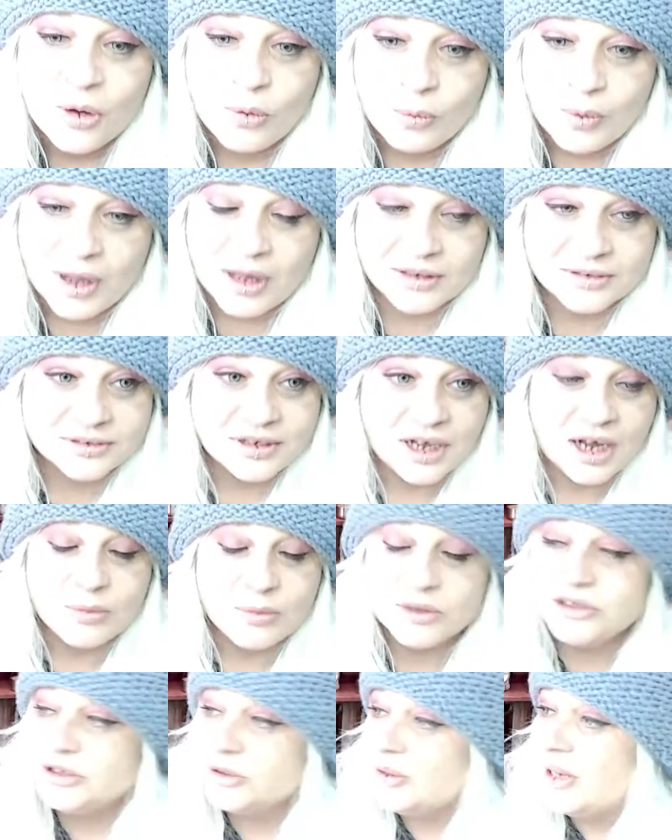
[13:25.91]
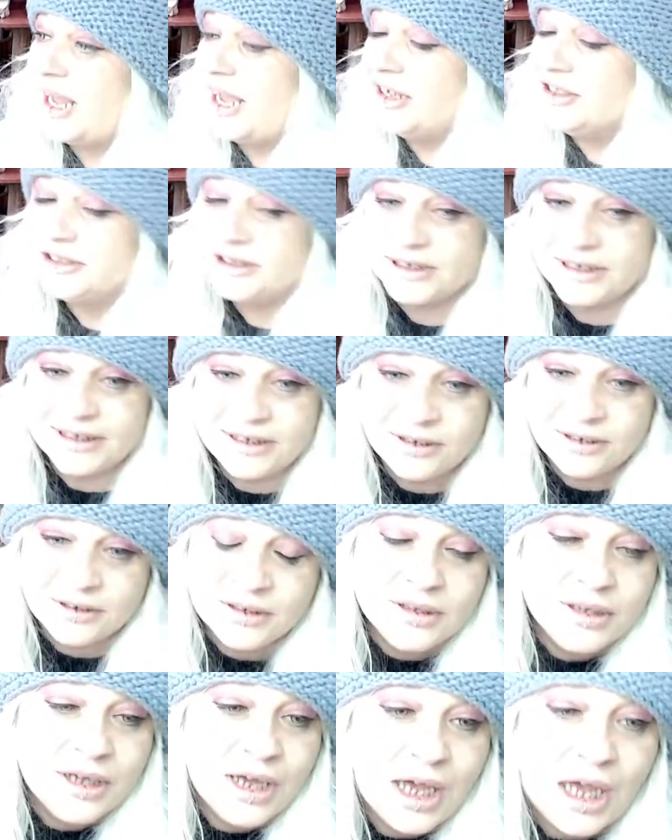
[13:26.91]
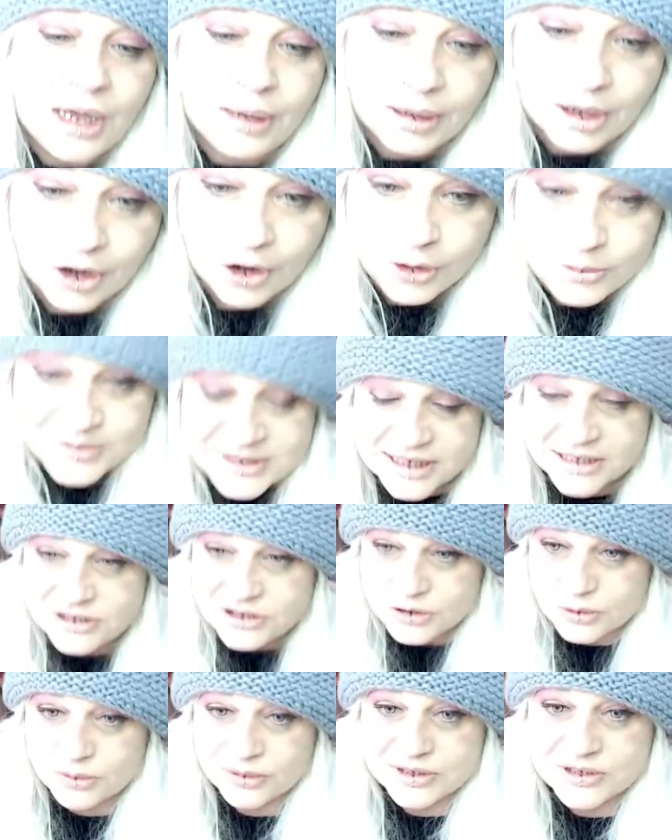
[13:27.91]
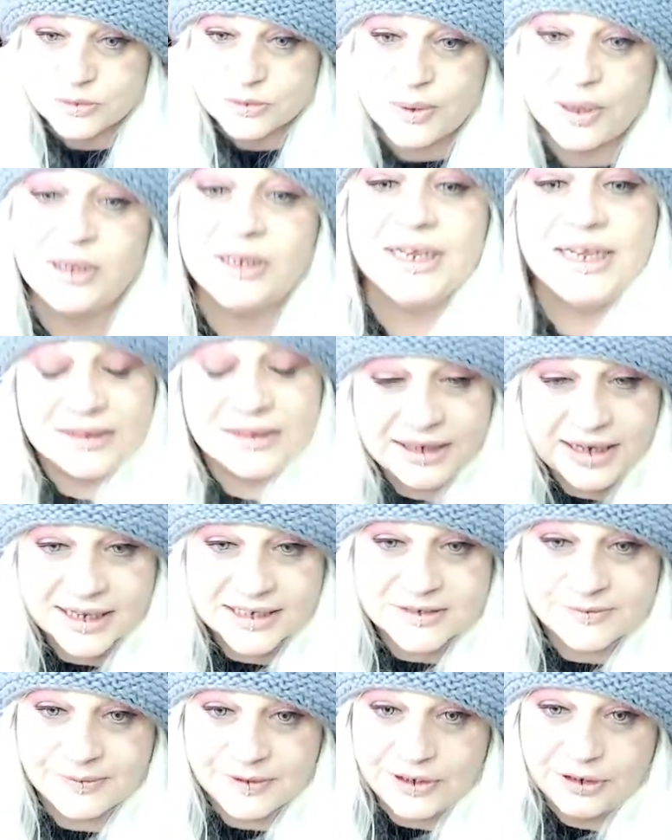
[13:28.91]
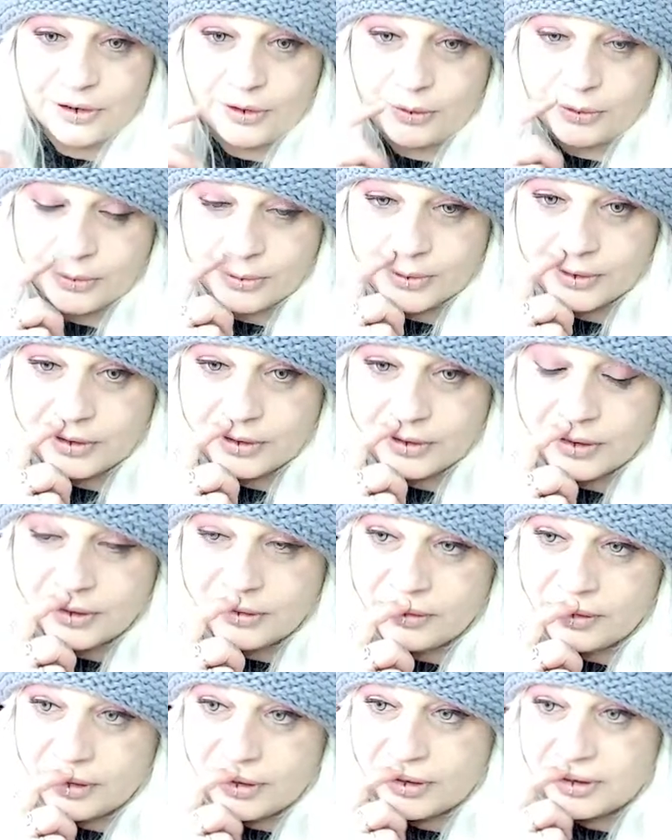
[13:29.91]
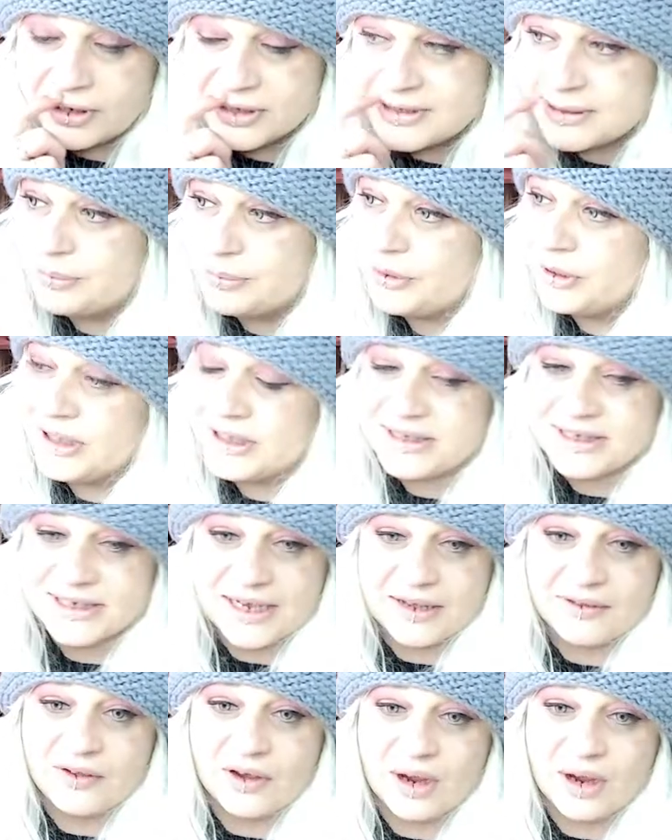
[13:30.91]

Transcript: Well, I will do actually a homestead tour as well in the next video because I'm putting it together.